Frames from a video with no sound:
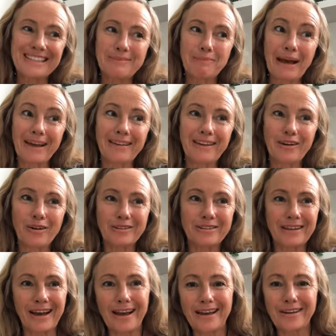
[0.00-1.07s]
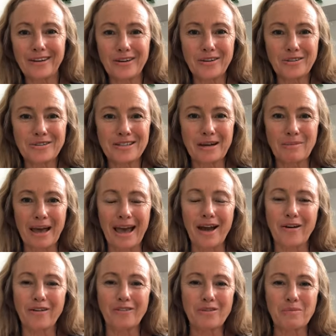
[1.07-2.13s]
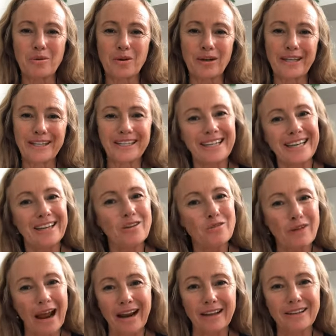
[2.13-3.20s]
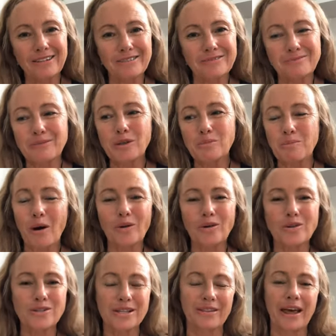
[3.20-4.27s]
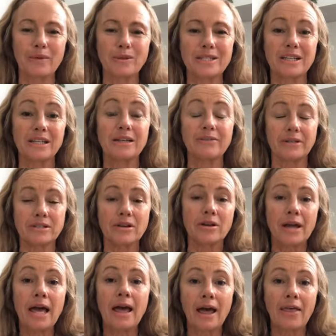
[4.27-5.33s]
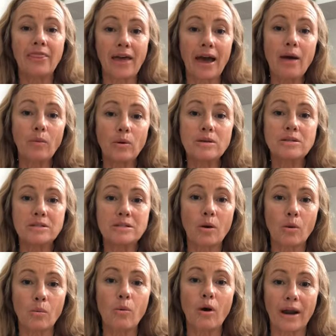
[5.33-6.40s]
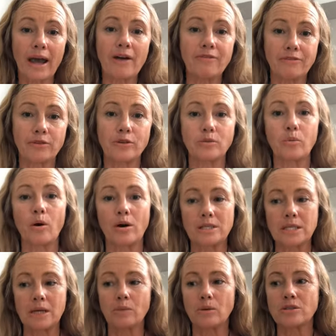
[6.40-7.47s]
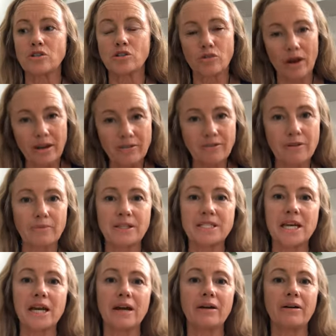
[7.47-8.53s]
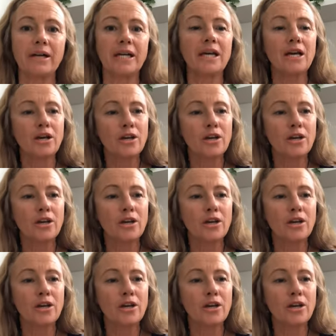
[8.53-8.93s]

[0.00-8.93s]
back in the old day, you know, summer hour of the morning, you'd hear the rattle of milk bottles and they would deliver. So that was what our food was. It was straight from the dairy.